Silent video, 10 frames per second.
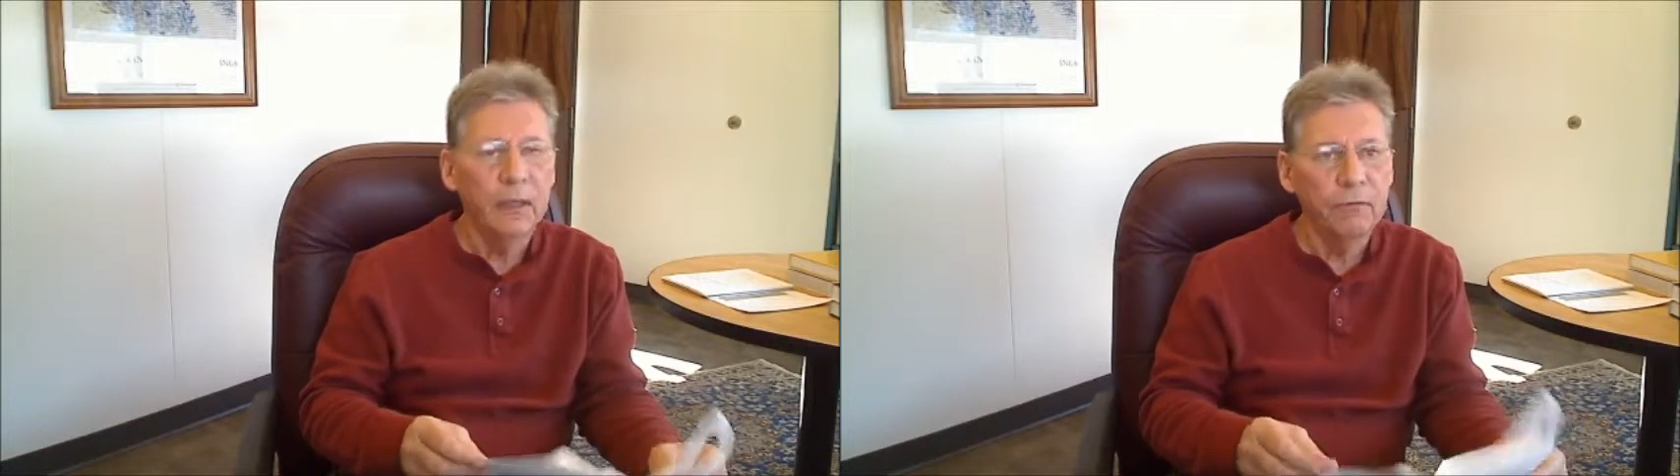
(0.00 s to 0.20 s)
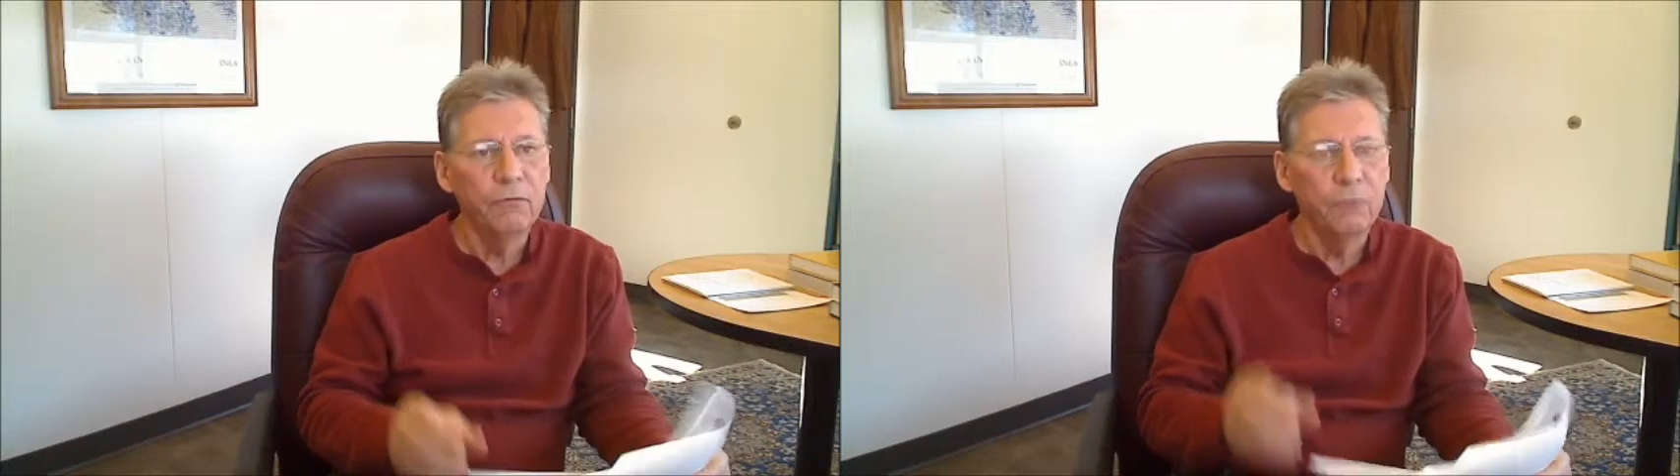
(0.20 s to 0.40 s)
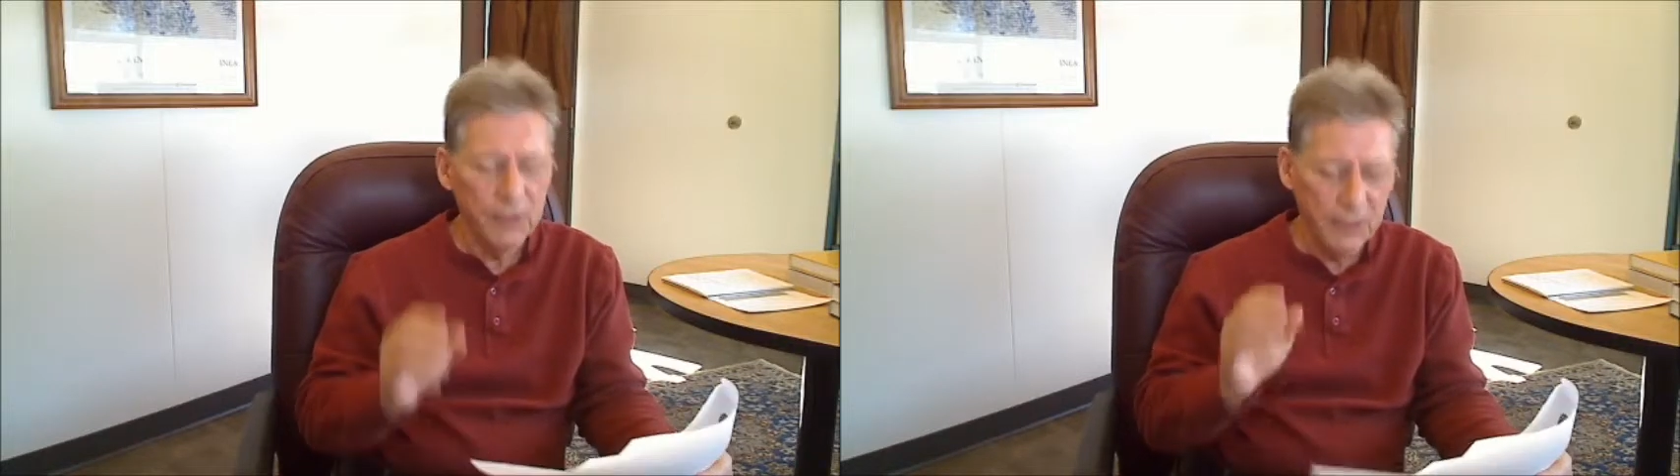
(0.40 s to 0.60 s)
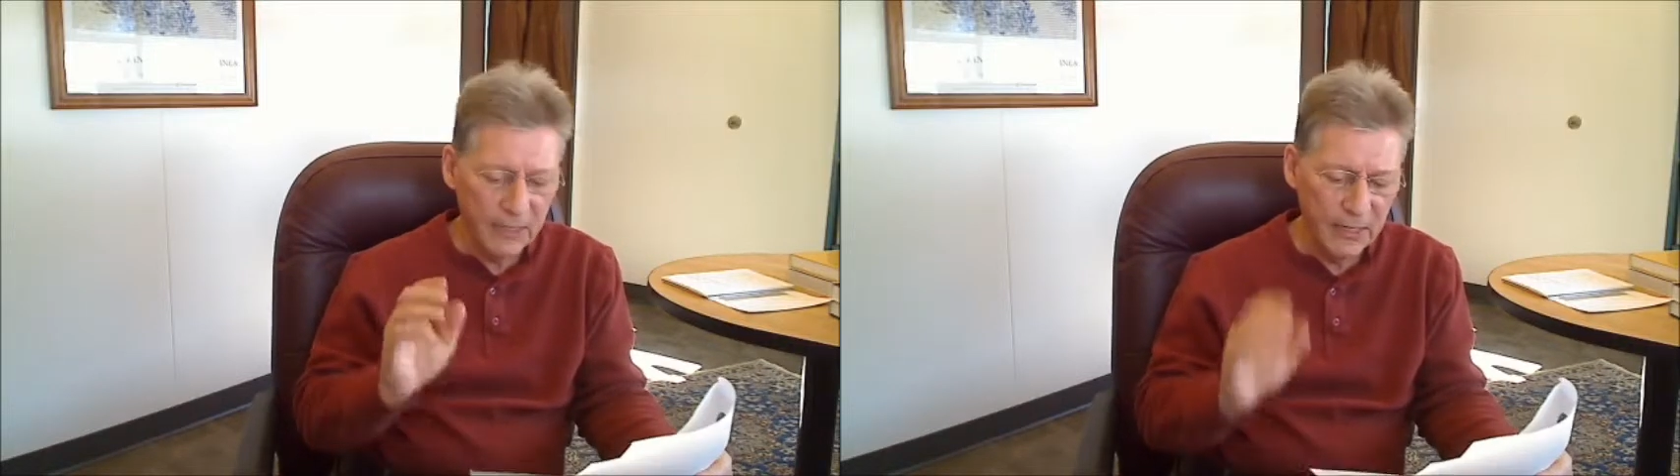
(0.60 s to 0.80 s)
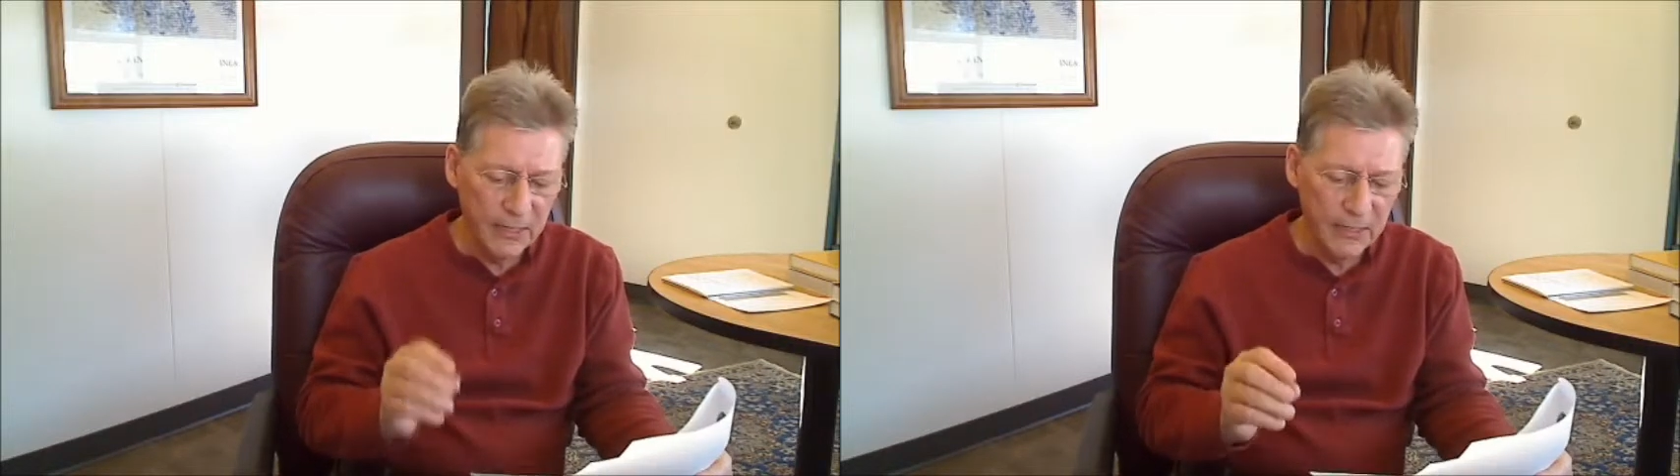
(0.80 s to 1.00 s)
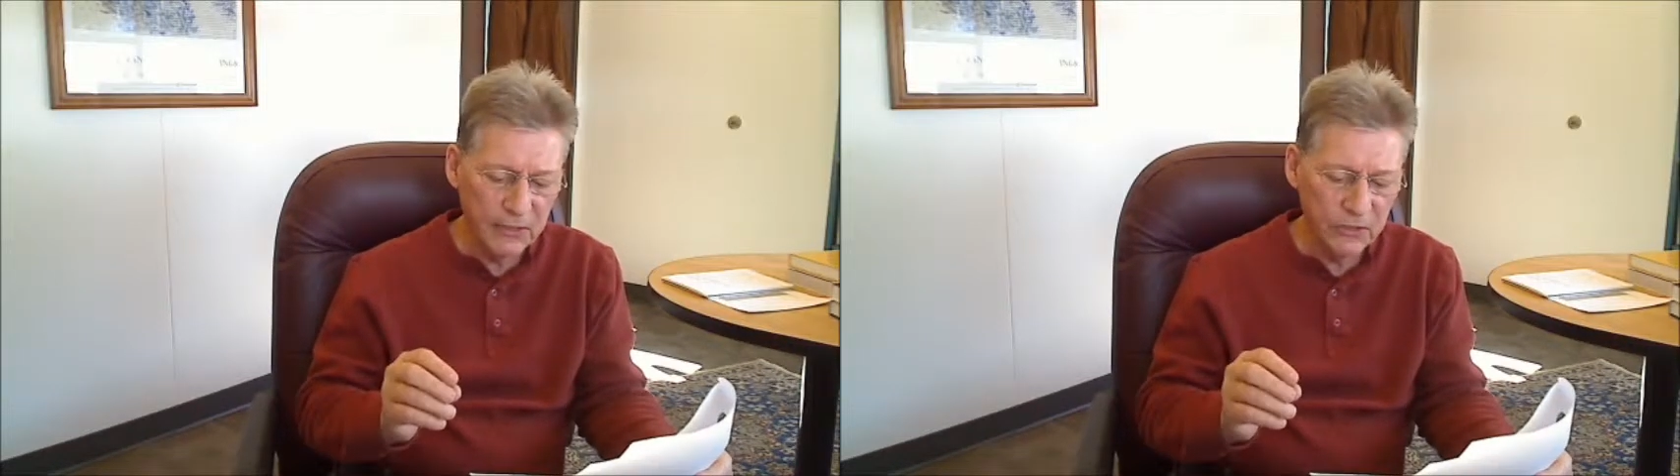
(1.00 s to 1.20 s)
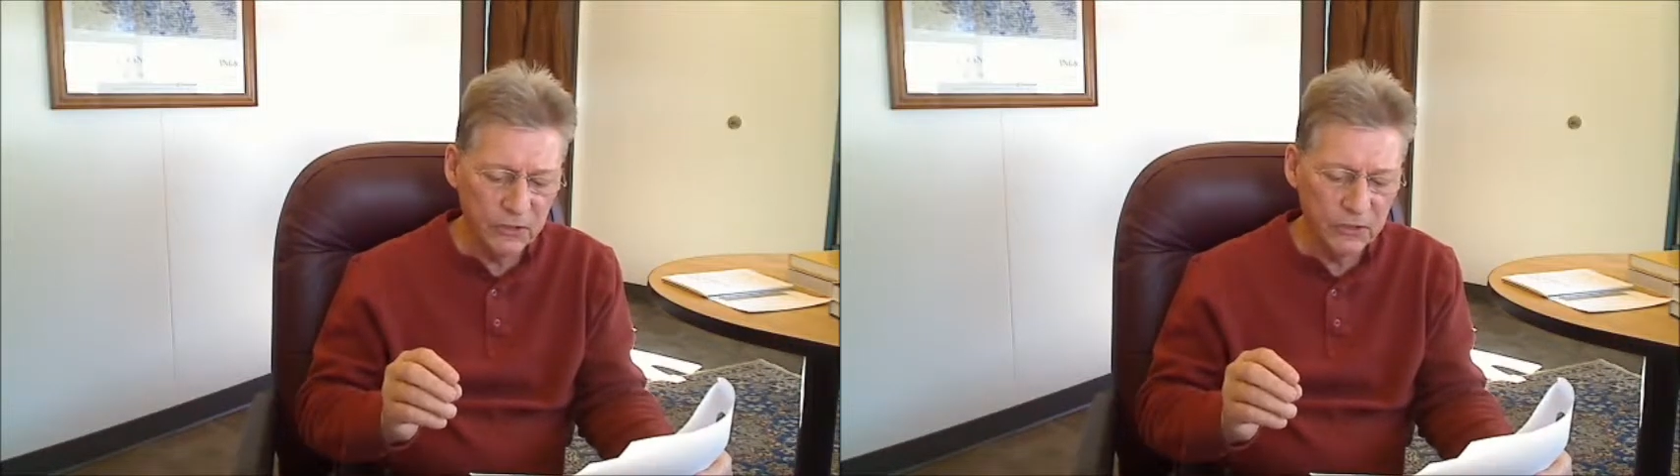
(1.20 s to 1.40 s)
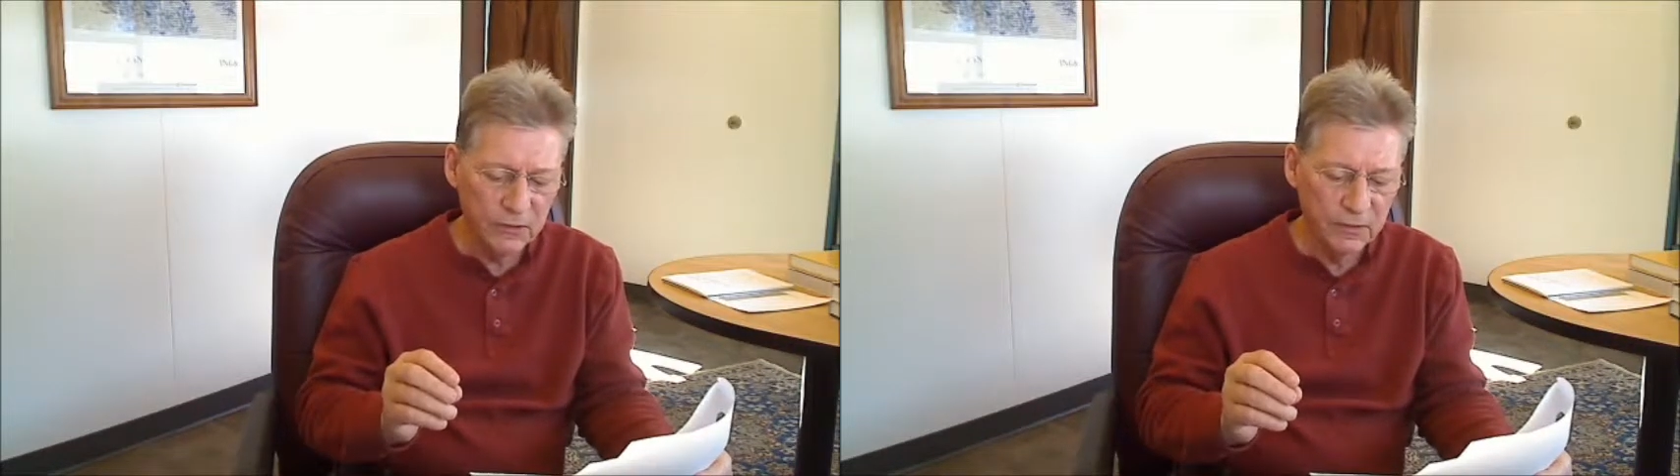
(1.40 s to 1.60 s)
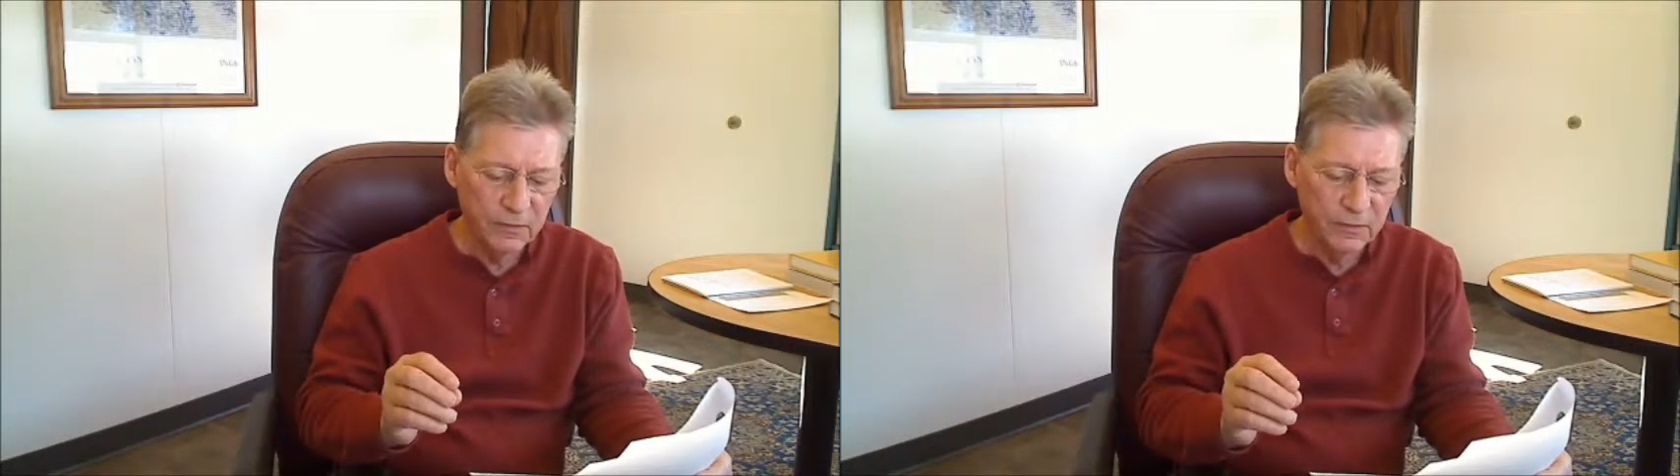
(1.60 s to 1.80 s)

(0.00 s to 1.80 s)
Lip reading: every case